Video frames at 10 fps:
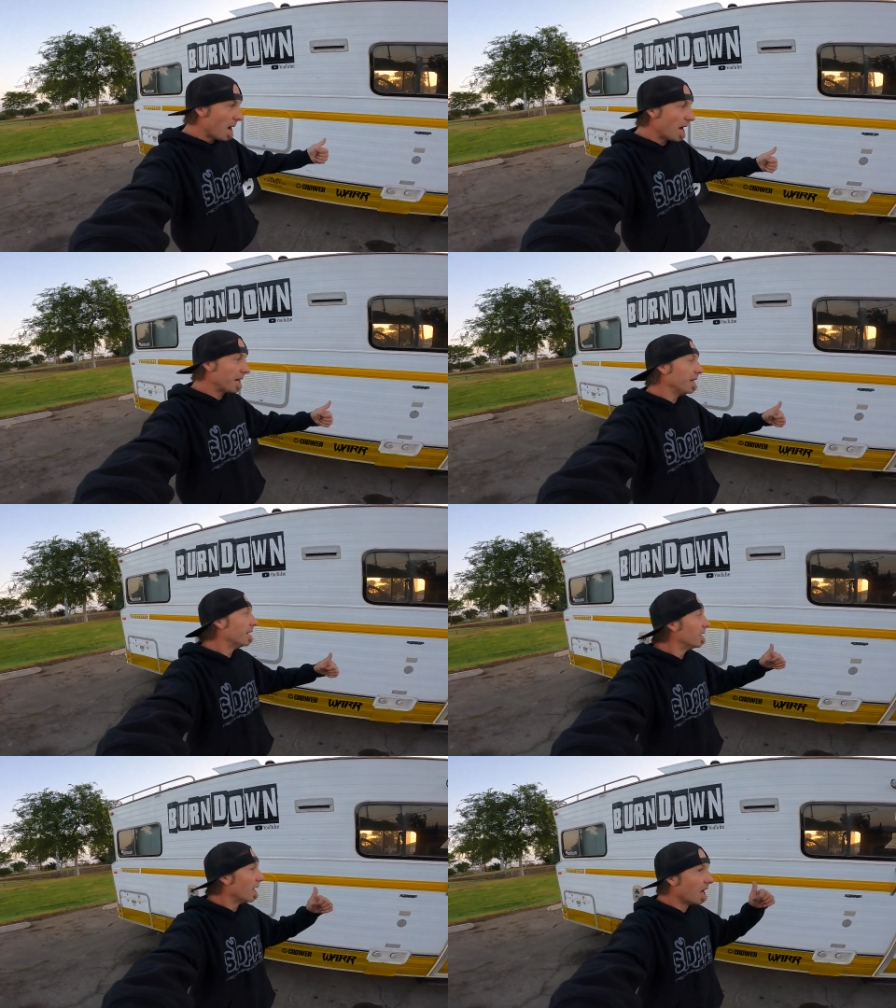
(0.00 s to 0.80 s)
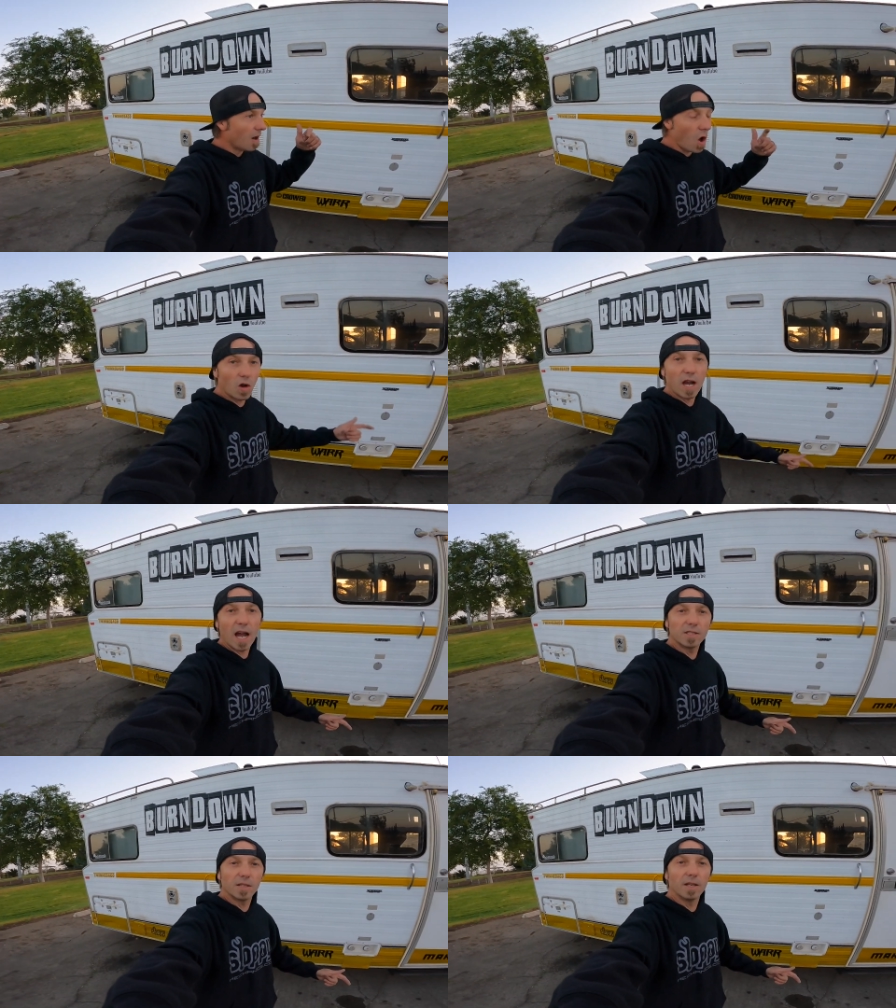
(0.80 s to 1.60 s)
body, uh, all
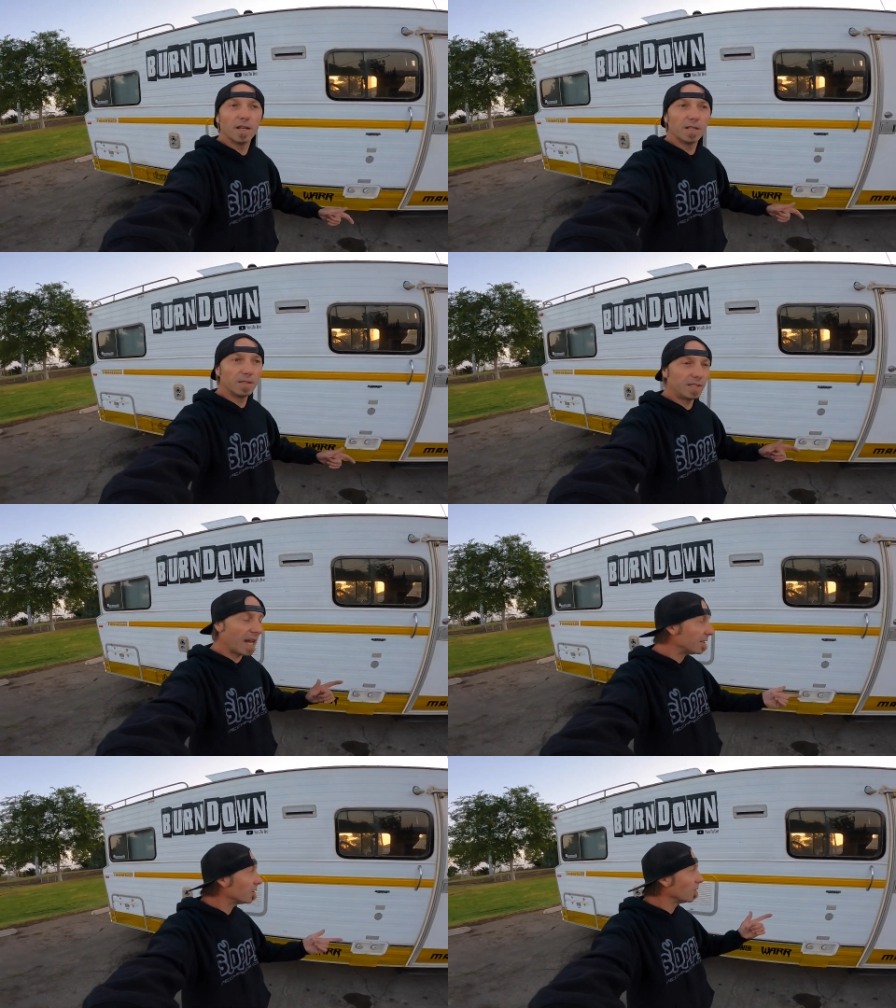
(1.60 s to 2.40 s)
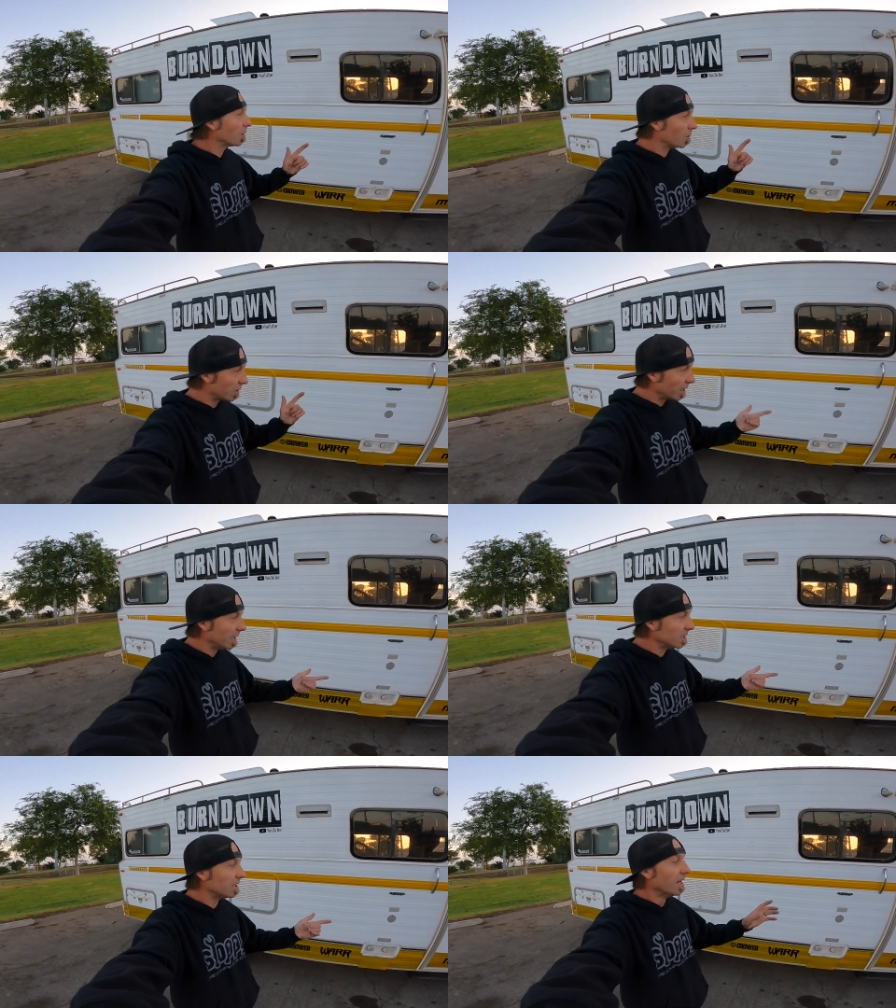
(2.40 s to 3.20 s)
kinds of technical little
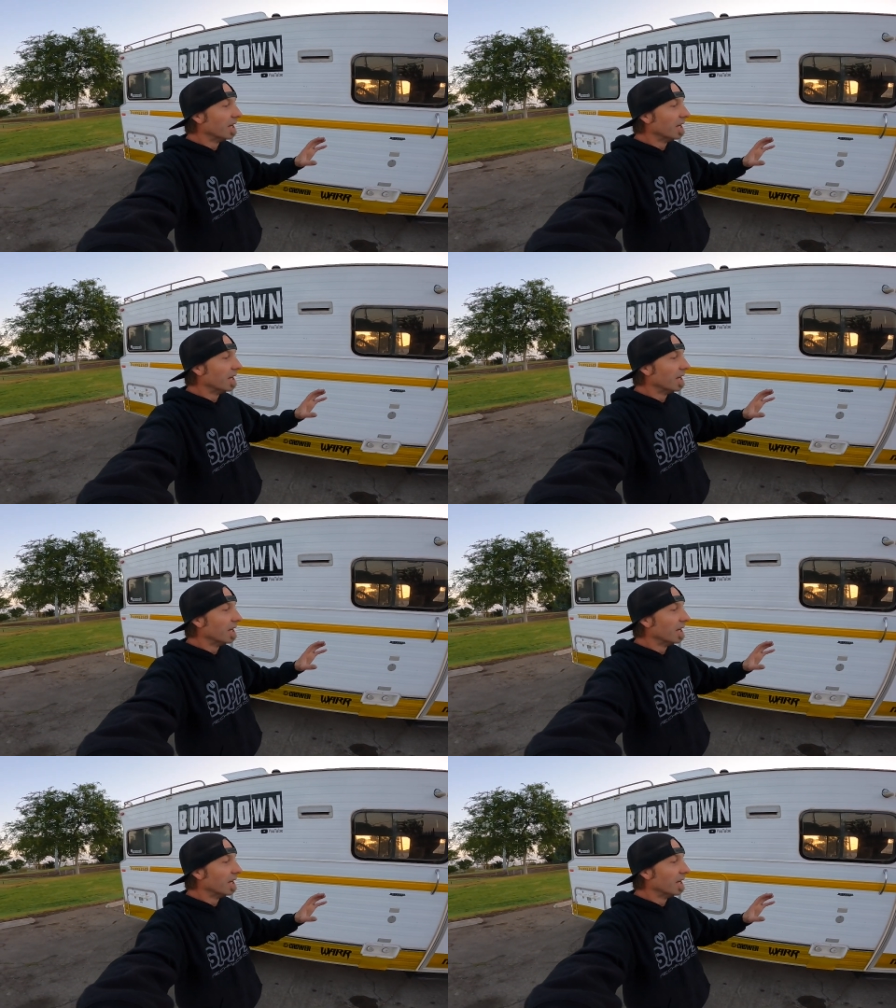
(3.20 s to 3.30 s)
goodies,